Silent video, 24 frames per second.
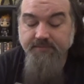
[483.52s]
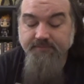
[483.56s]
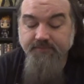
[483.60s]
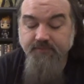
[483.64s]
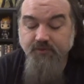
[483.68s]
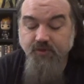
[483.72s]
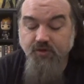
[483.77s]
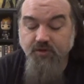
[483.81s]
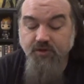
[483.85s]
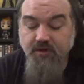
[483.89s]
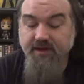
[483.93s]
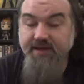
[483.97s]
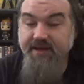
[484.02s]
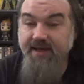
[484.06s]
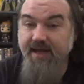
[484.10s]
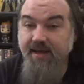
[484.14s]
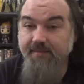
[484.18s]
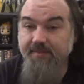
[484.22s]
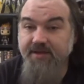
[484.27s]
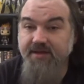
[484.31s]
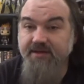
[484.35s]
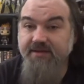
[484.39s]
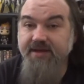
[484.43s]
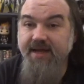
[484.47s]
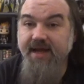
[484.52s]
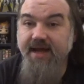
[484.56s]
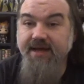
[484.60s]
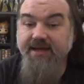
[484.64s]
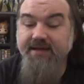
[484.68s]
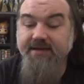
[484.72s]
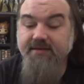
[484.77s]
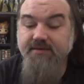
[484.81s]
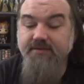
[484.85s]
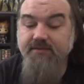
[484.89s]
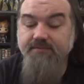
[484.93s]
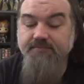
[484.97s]
Laura, Gabby, and
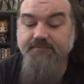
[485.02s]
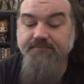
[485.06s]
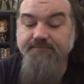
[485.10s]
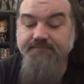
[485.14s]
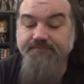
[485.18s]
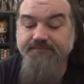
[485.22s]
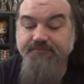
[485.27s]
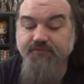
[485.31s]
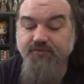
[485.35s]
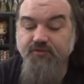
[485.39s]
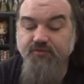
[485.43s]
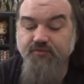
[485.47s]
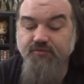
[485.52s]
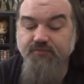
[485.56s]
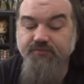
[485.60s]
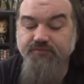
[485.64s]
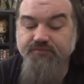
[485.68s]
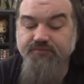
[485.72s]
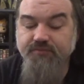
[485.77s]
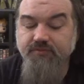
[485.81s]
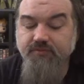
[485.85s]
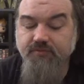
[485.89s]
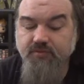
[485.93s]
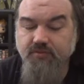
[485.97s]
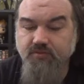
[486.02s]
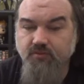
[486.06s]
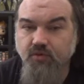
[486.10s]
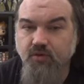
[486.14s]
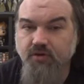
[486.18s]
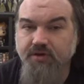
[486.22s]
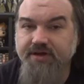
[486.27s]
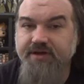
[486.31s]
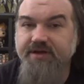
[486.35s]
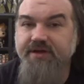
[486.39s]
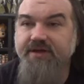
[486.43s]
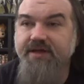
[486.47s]
Dakin
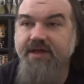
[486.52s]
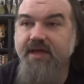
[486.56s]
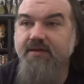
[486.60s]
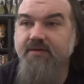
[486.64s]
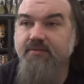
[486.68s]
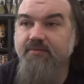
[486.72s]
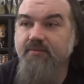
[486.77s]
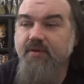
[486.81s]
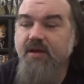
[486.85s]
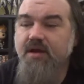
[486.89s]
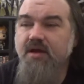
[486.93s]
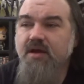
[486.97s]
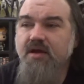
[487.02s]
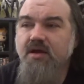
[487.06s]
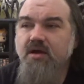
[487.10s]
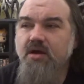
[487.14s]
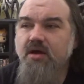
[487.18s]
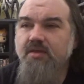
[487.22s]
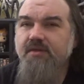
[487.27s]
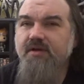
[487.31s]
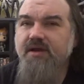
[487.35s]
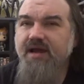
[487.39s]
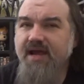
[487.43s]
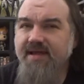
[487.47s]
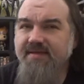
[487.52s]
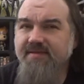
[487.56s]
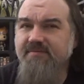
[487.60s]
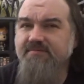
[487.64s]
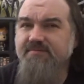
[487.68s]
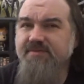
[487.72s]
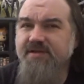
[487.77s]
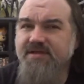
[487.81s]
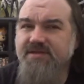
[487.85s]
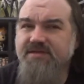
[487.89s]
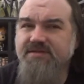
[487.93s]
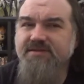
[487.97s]
working together. We
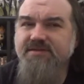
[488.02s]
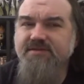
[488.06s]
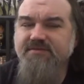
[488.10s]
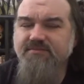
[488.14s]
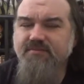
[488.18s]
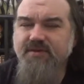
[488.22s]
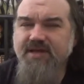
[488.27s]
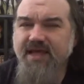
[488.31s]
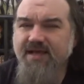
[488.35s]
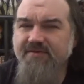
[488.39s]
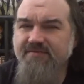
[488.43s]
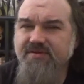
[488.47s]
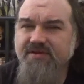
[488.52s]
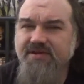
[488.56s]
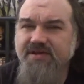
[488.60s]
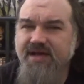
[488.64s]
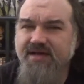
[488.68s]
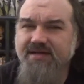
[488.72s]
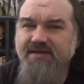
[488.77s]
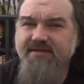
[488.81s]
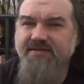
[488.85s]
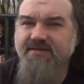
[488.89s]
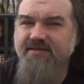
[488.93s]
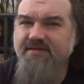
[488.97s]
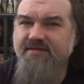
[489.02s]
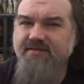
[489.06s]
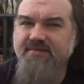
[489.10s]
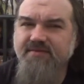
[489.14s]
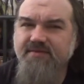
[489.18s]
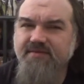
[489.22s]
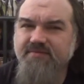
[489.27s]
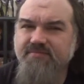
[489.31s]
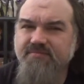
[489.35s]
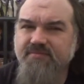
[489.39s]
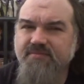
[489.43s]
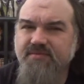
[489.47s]
haven't gotten to
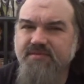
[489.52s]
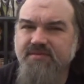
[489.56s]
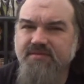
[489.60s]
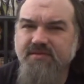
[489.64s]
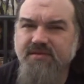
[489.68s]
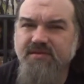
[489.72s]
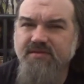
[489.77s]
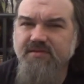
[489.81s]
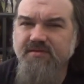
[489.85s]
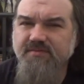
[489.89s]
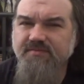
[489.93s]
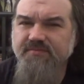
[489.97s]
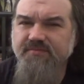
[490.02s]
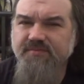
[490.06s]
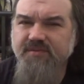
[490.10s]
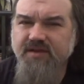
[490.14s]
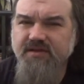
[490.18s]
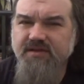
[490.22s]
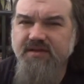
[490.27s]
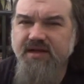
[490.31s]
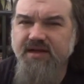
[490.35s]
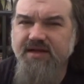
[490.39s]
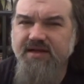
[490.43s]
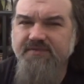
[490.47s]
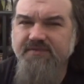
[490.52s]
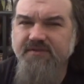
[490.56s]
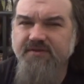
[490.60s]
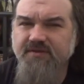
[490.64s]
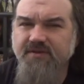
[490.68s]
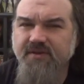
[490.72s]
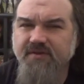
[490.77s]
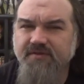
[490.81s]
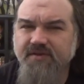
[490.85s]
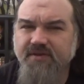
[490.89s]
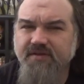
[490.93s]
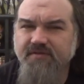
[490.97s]
see a lot of
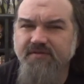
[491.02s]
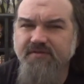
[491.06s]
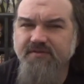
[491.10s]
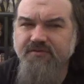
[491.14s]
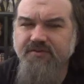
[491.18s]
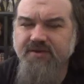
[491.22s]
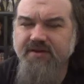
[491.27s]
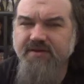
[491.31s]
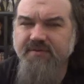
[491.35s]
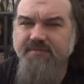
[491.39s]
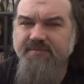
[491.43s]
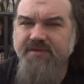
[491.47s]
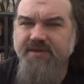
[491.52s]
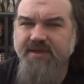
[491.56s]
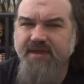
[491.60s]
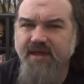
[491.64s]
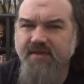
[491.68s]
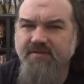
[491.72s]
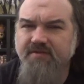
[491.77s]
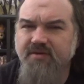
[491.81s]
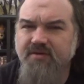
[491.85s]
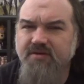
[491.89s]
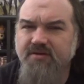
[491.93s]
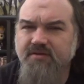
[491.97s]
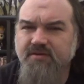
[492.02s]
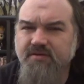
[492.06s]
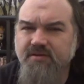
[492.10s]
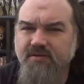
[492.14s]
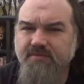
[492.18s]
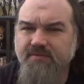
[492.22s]
the three of them together